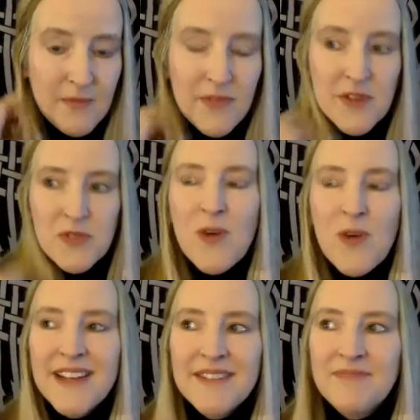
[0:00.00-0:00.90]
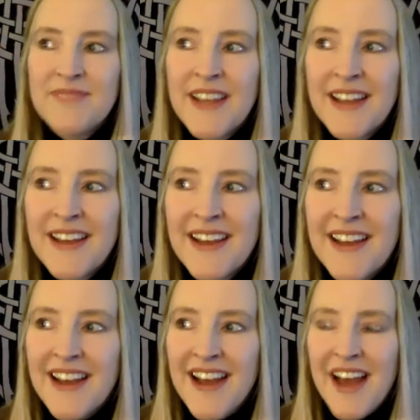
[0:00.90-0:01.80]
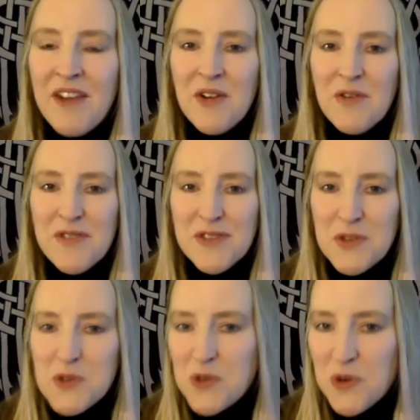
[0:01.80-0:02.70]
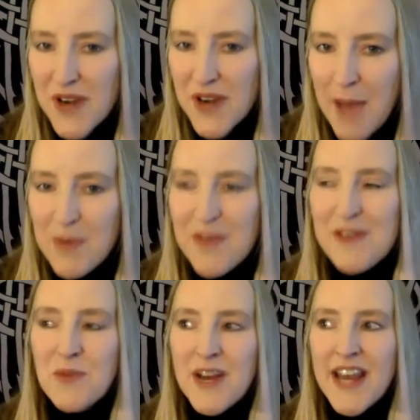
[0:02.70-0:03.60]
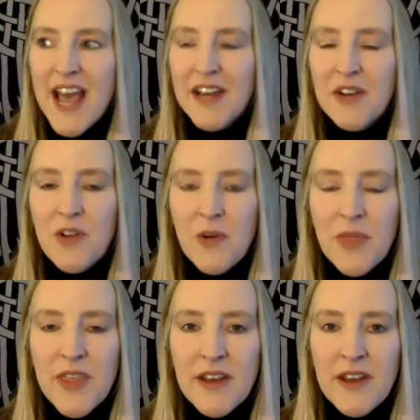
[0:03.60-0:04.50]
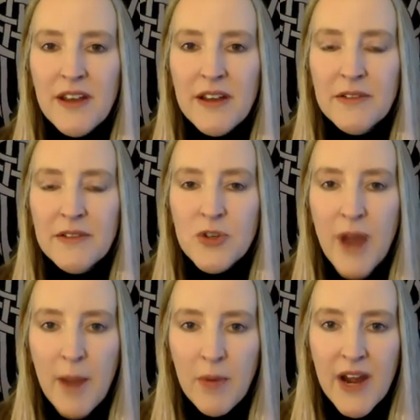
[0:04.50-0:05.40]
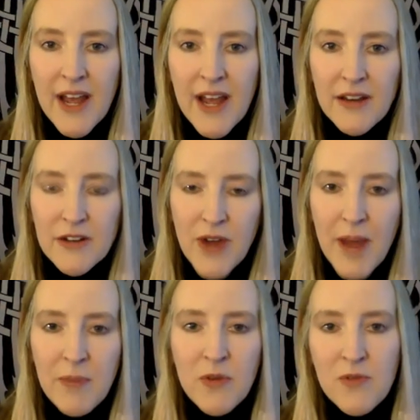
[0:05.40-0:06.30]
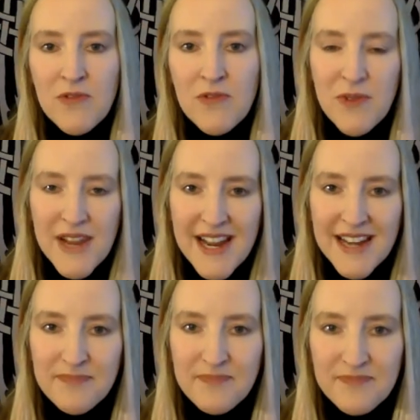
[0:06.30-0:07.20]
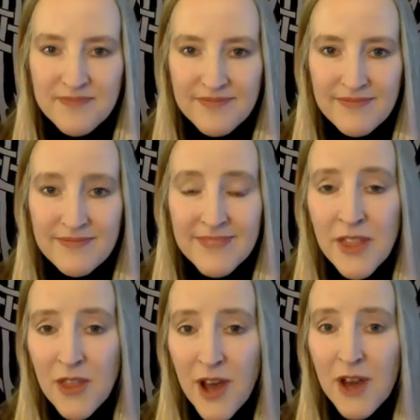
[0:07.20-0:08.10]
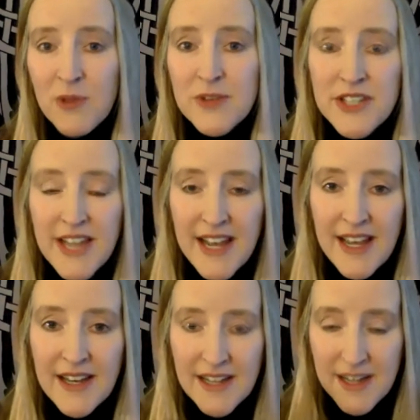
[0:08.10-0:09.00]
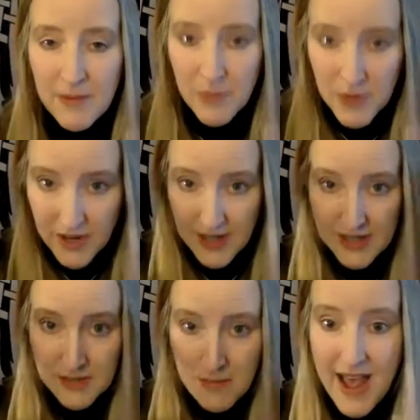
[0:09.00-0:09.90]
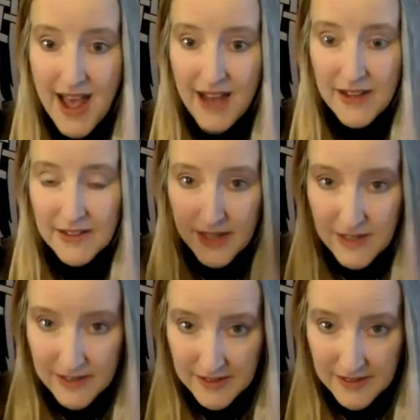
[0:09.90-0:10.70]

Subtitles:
There's one, I don't know if this is true or not, but there's one anecdote that a trapper had trapped a wolverine. He thought it was dead and he put it on his back. Like,